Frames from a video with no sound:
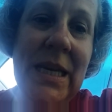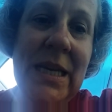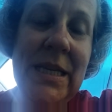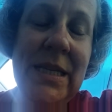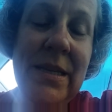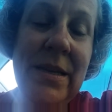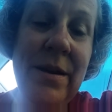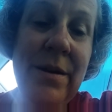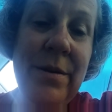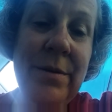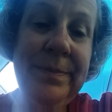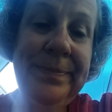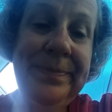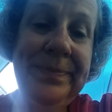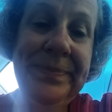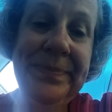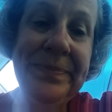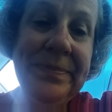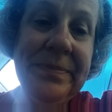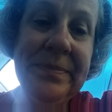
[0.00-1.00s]
So,
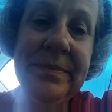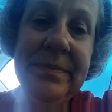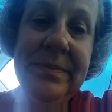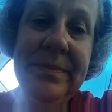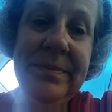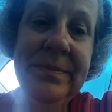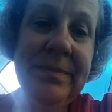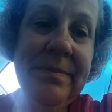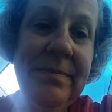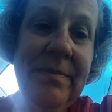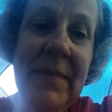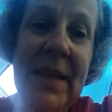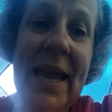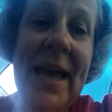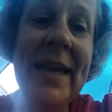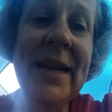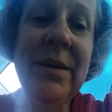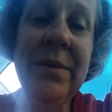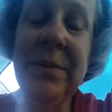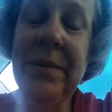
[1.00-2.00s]

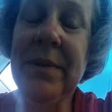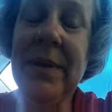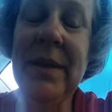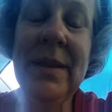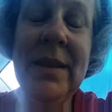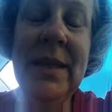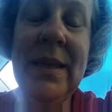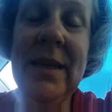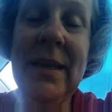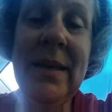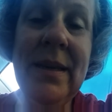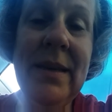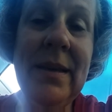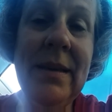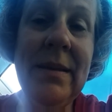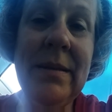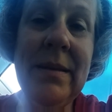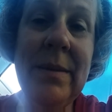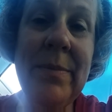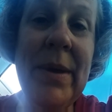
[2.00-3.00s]
I don't think
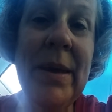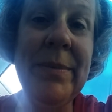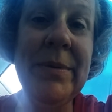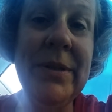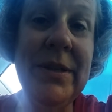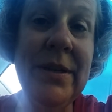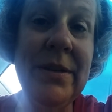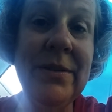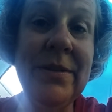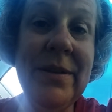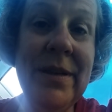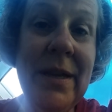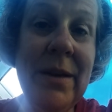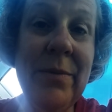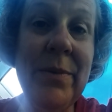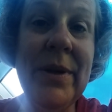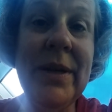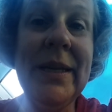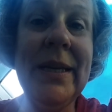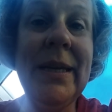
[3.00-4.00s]
the babysitter is going
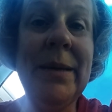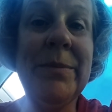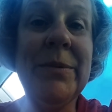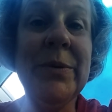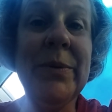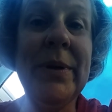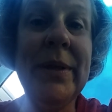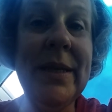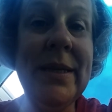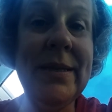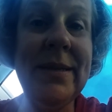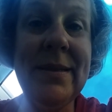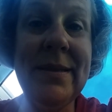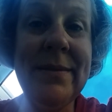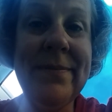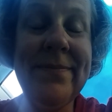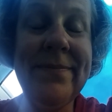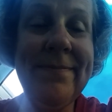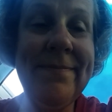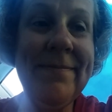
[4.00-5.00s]
to want to keep doing
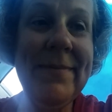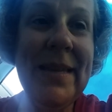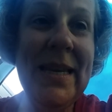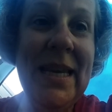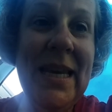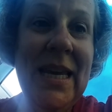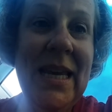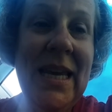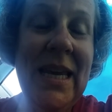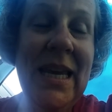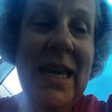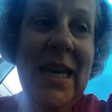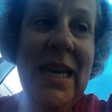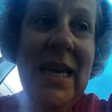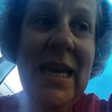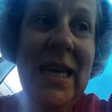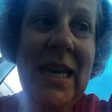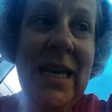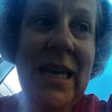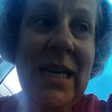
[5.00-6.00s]
this.
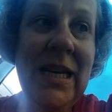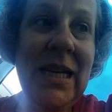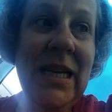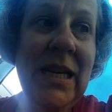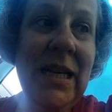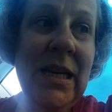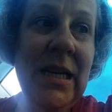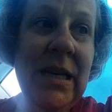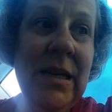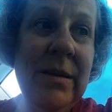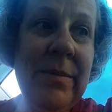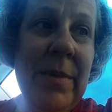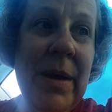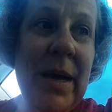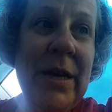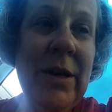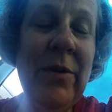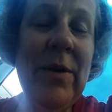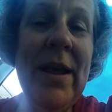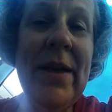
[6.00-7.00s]
And
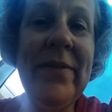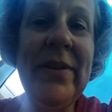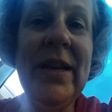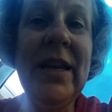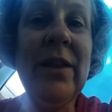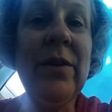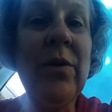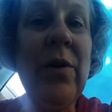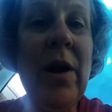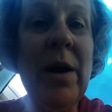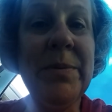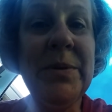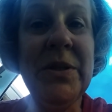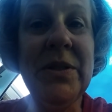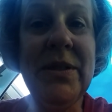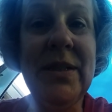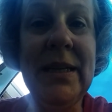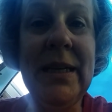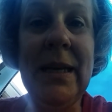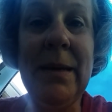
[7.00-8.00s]
I don't have any other
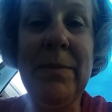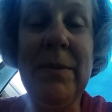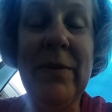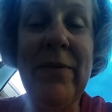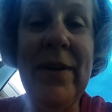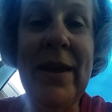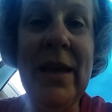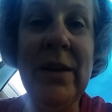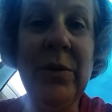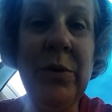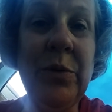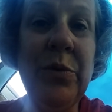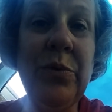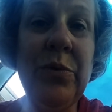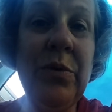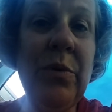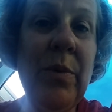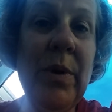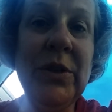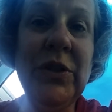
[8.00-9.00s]
options to keep the van
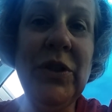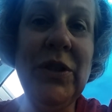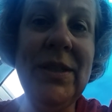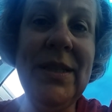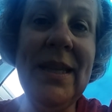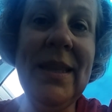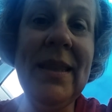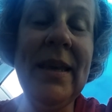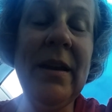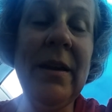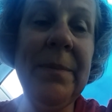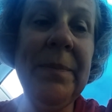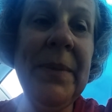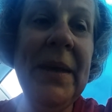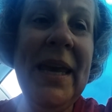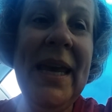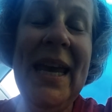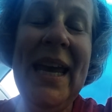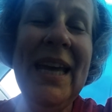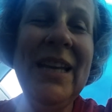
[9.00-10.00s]
cool while she's in there. And
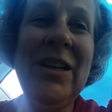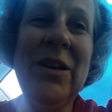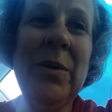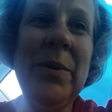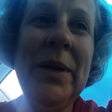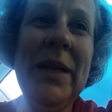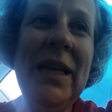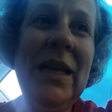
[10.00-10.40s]
you know what?